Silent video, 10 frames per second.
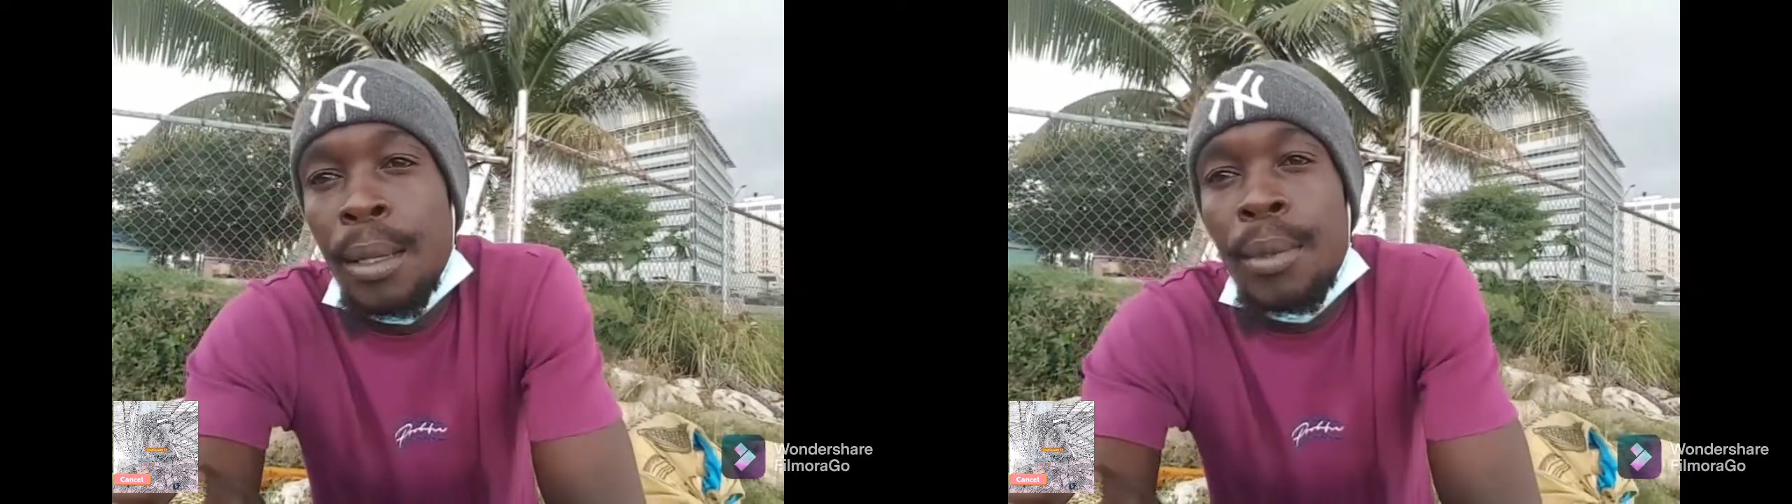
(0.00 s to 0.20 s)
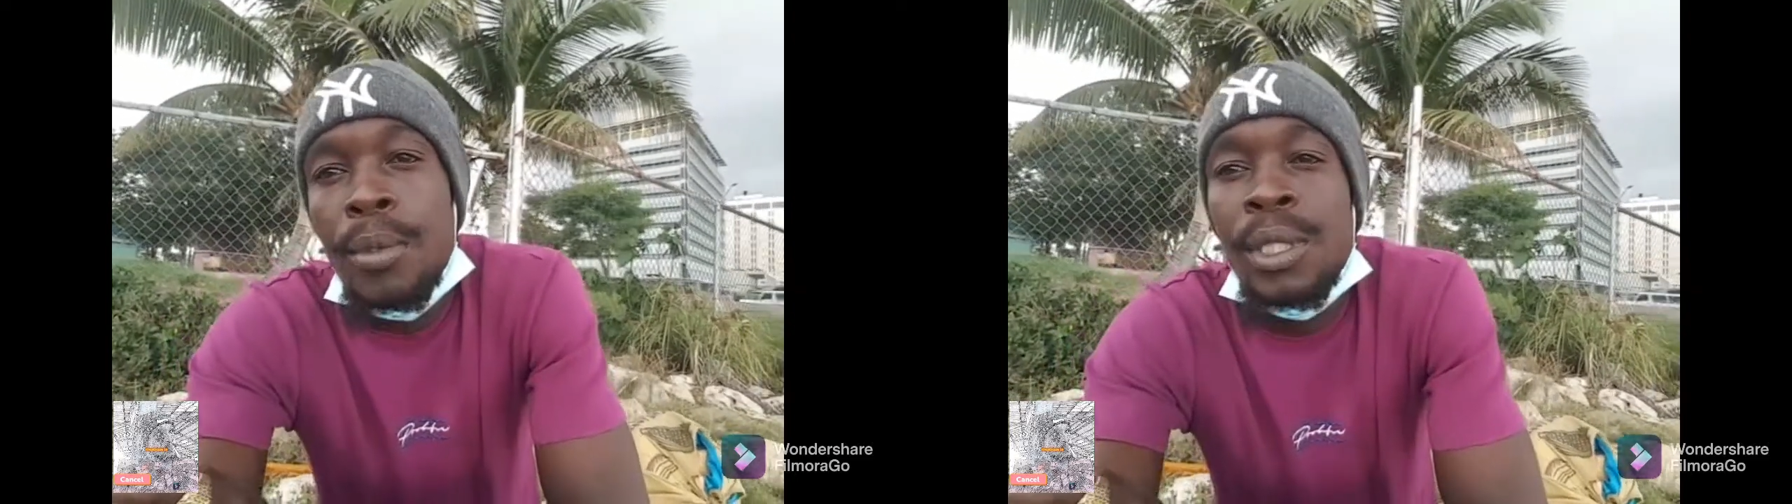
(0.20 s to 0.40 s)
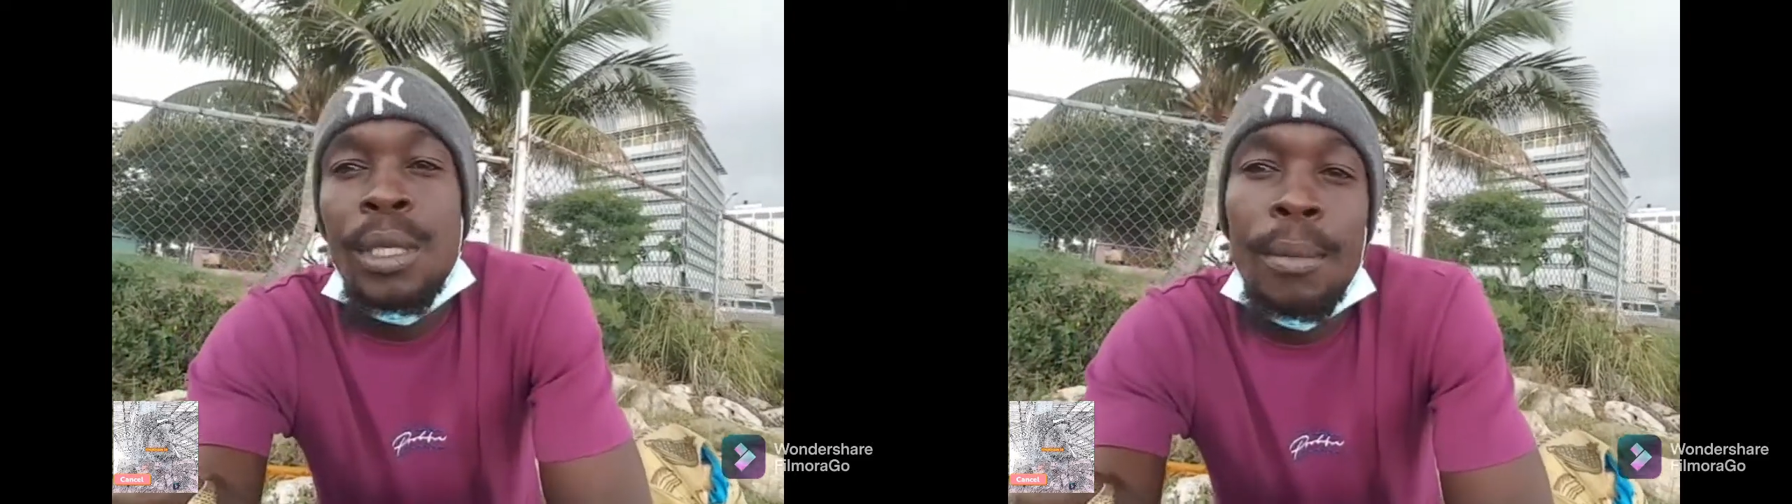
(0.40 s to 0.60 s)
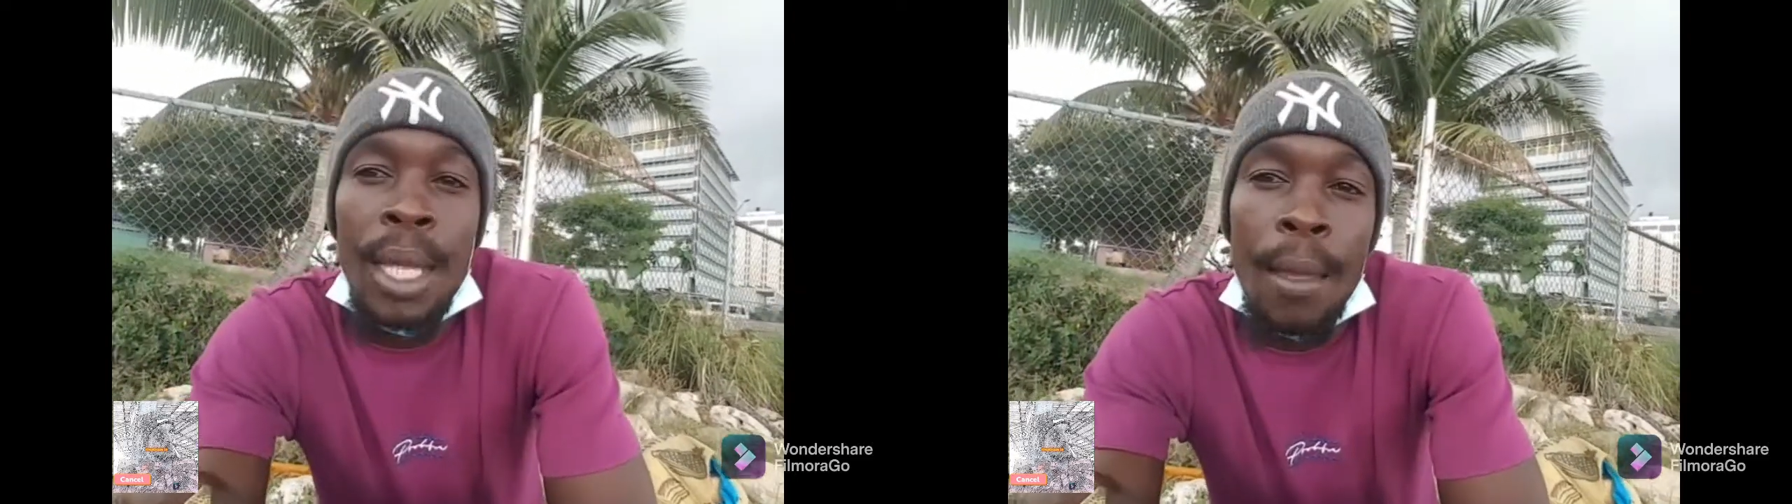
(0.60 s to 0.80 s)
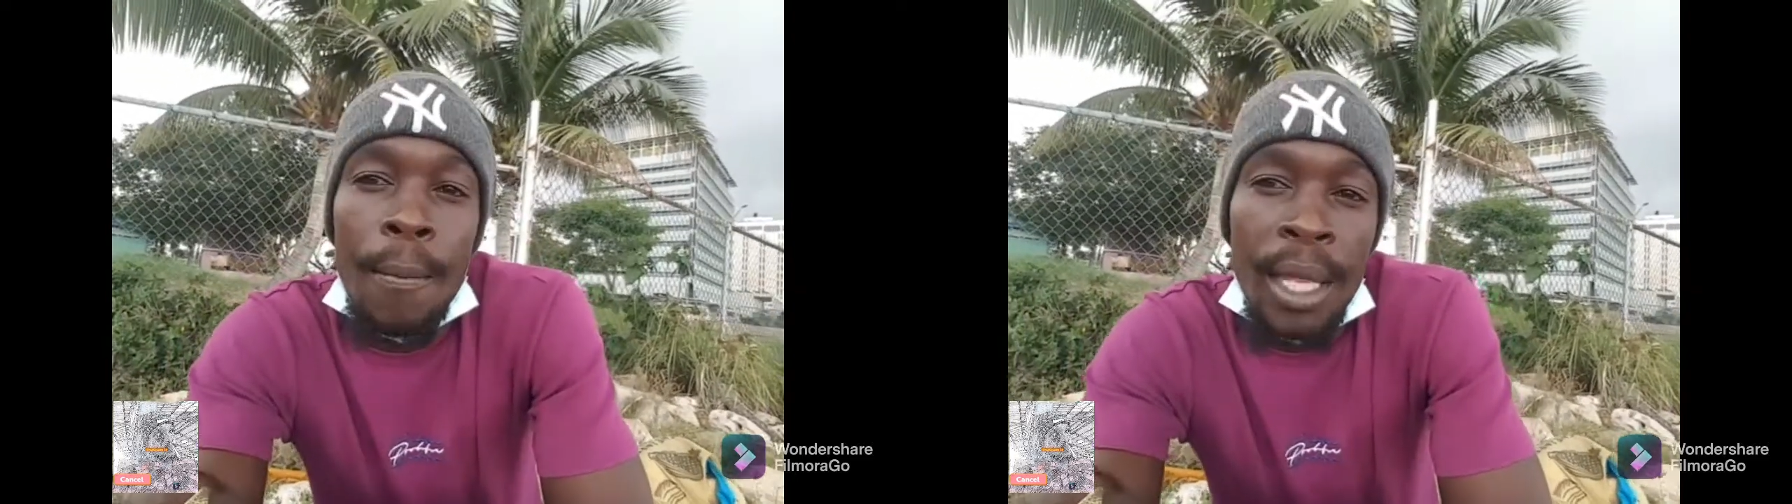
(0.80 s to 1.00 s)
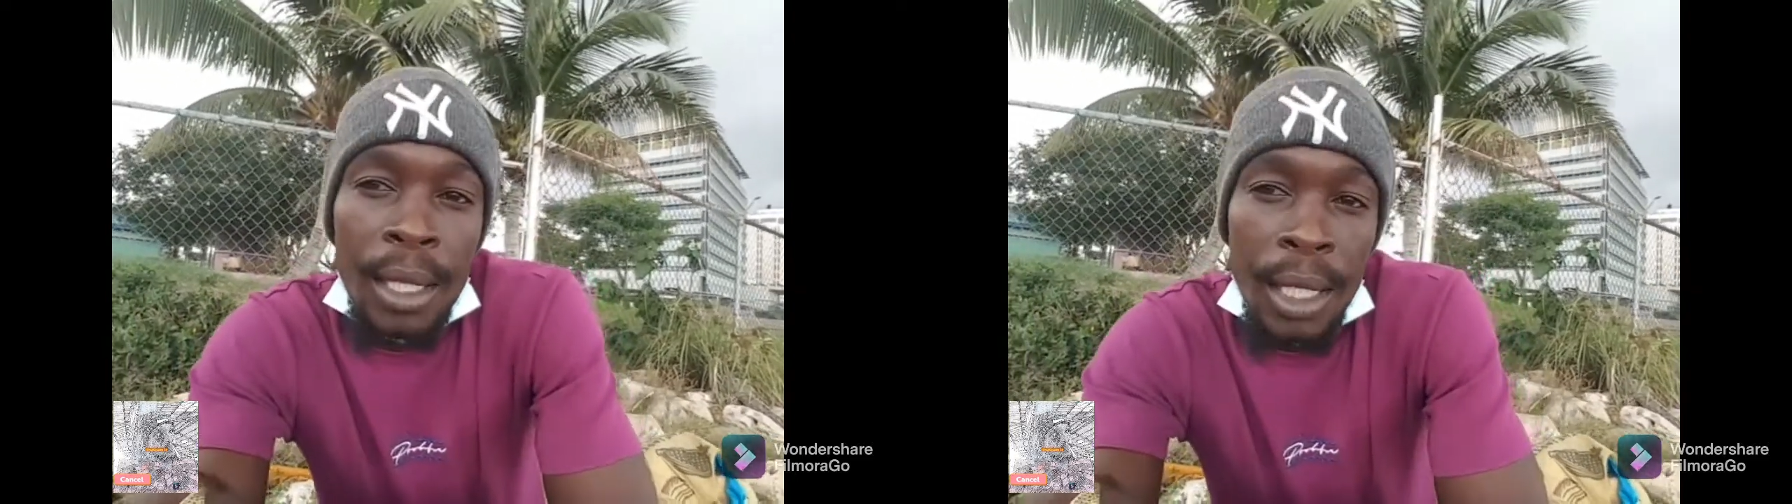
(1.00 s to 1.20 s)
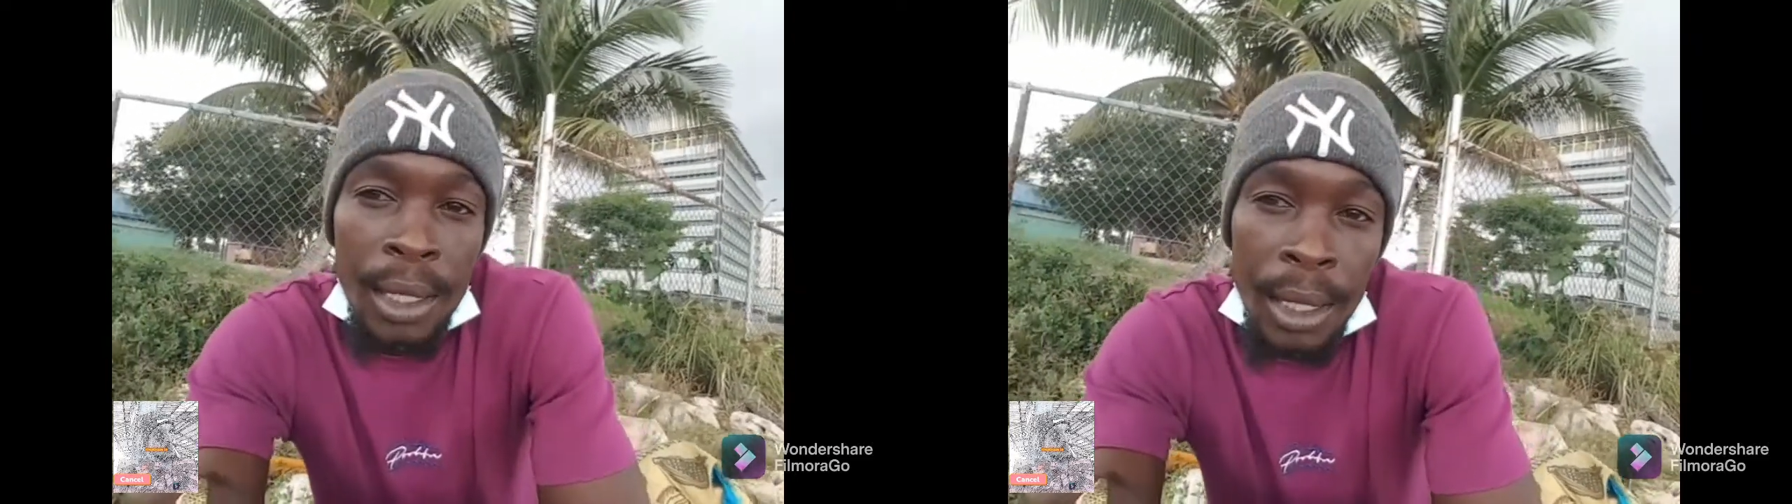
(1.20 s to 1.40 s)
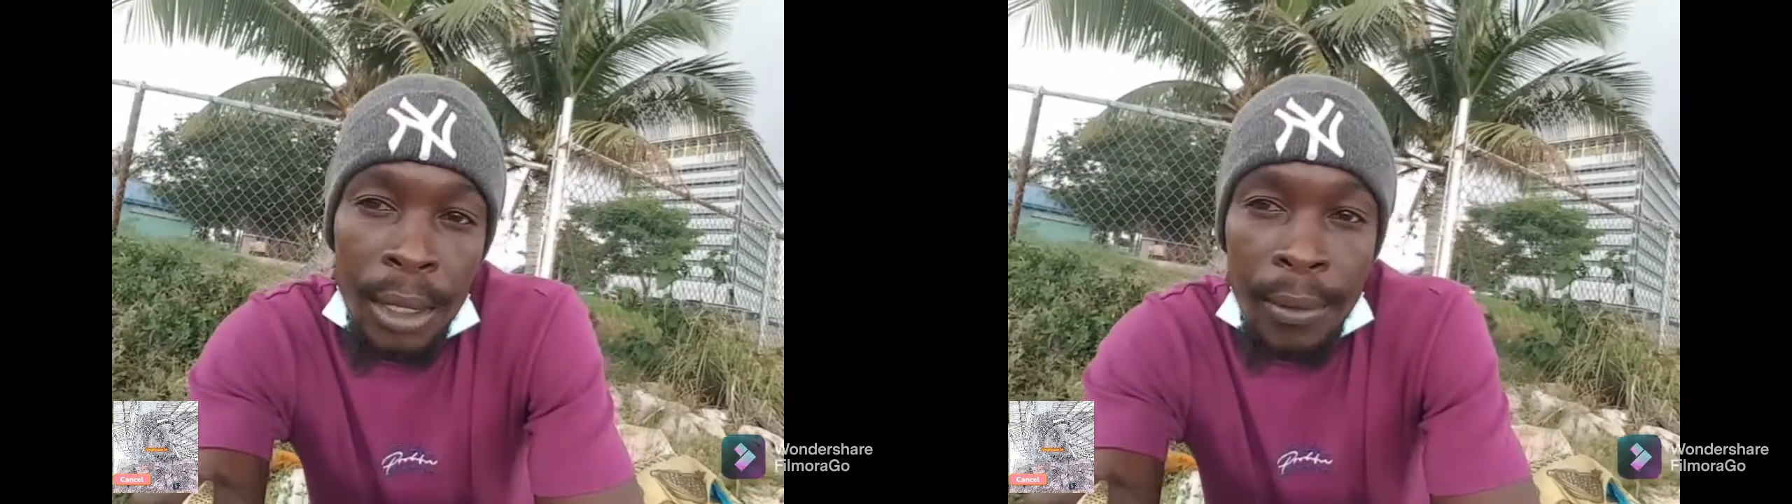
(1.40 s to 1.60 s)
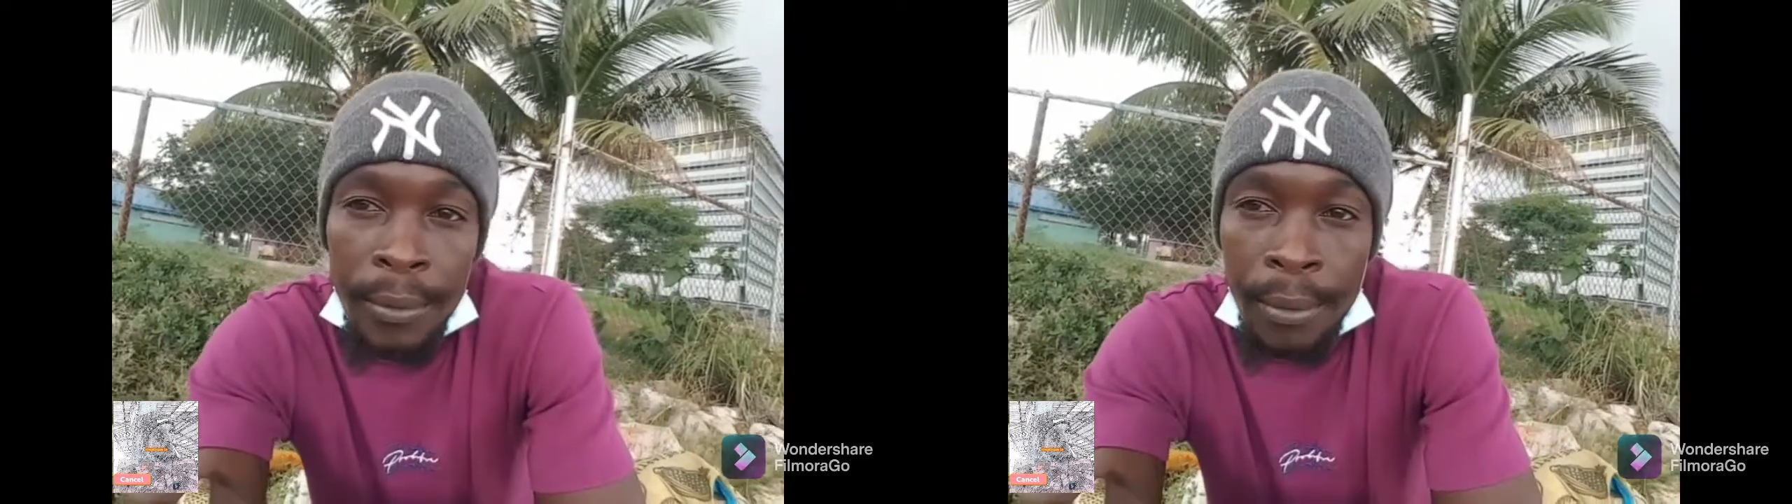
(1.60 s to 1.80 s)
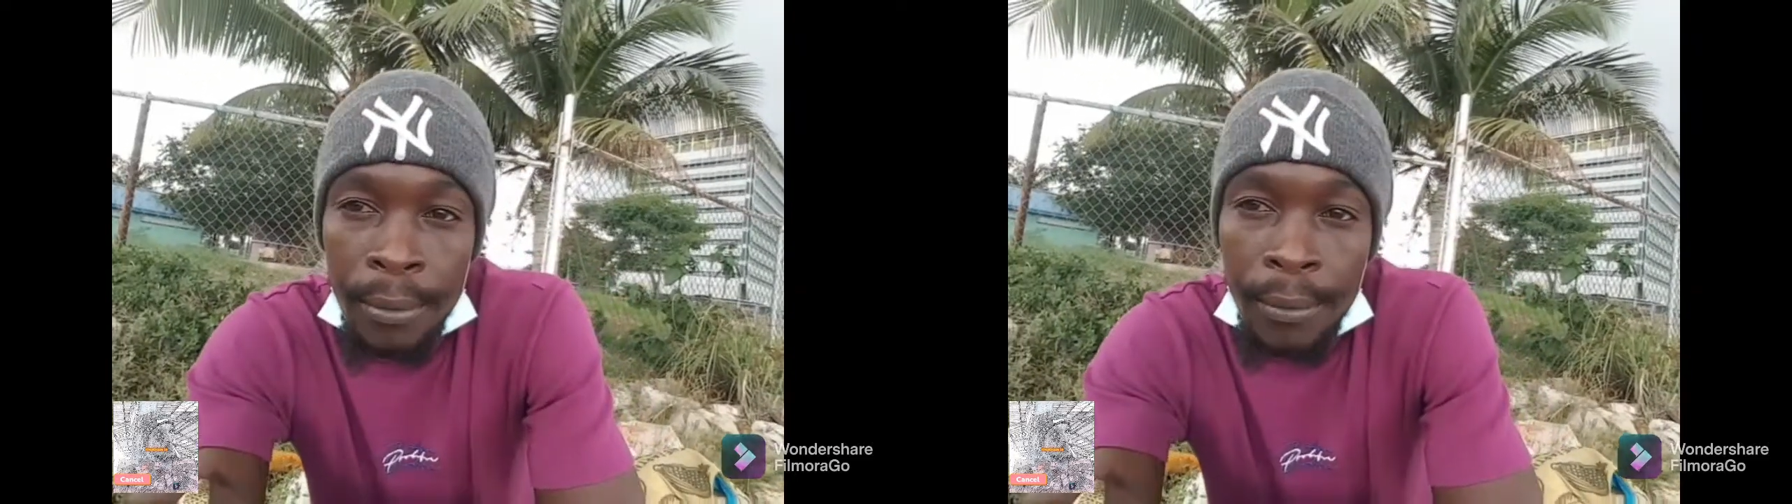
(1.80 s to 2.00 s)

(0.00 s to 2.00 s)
the music be a better thing